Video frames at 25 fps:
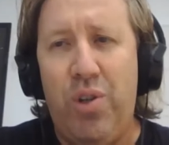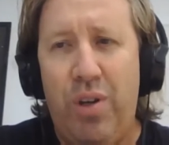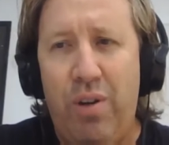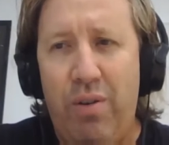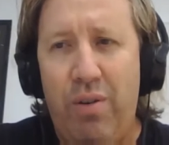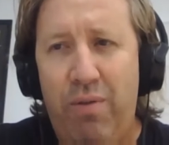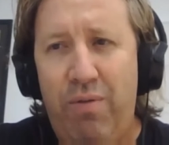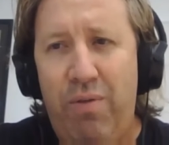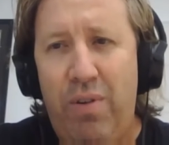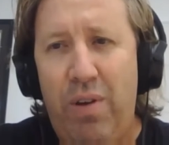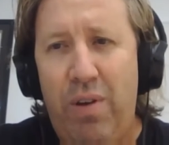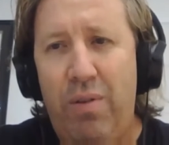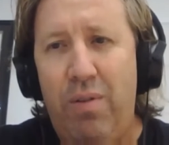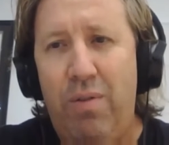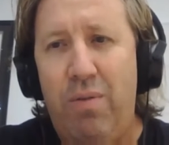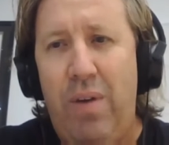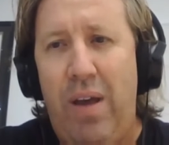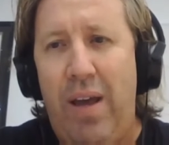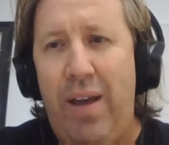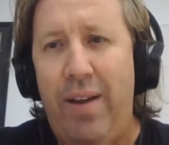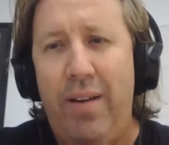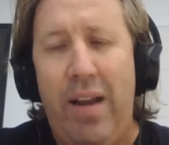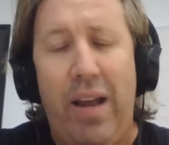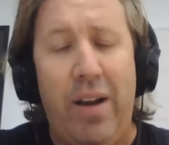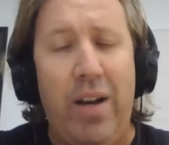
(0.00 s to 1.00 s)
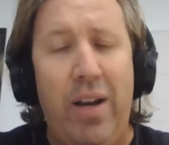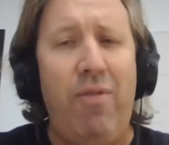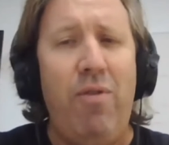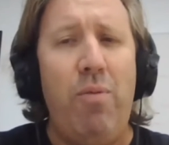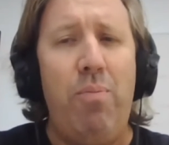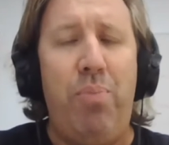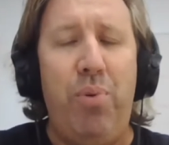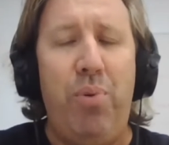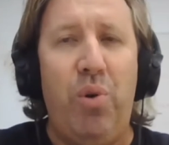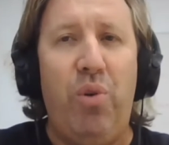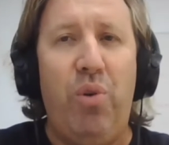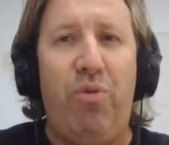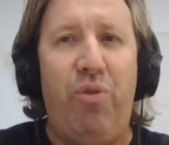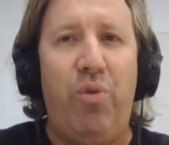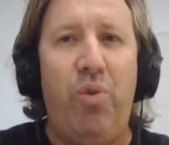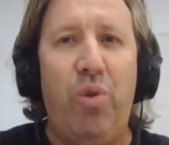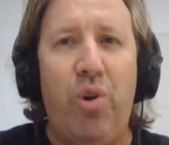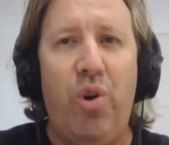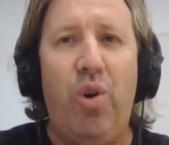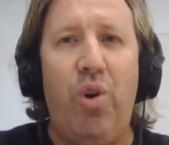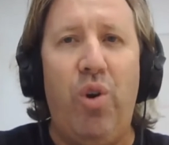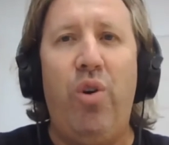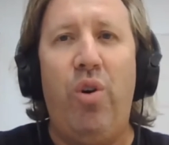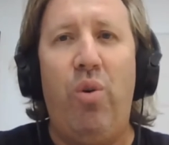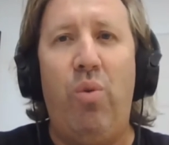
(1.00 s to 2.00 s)
of and even Beautiful
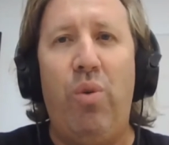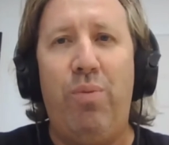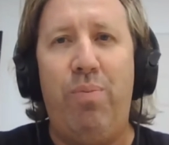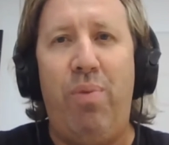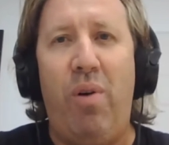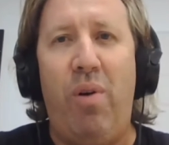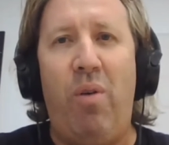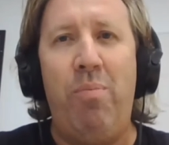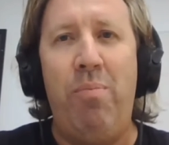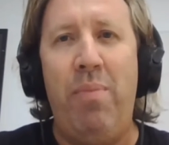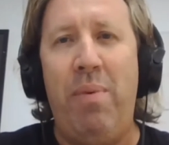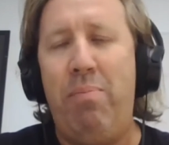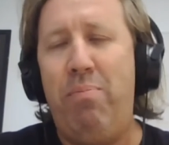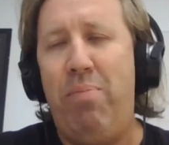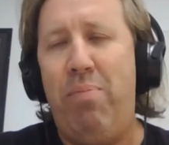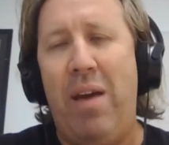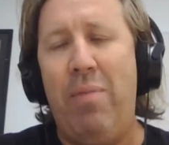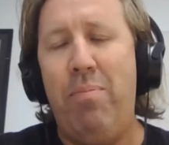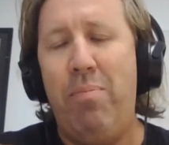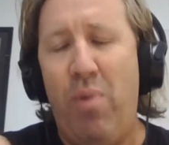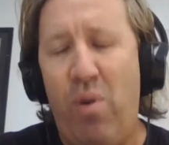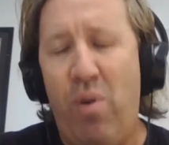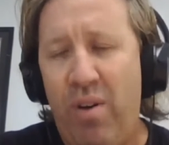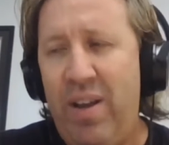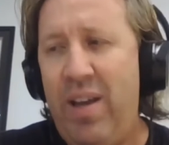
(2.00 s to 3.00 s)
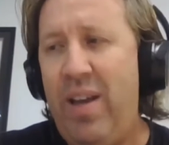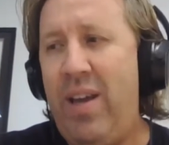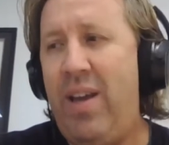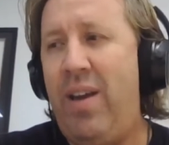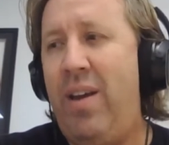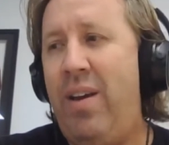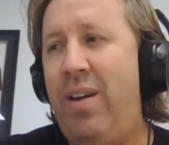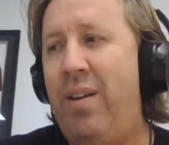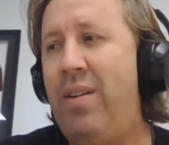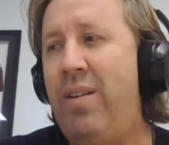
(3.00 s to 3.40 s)
Girl with Pat Monahan,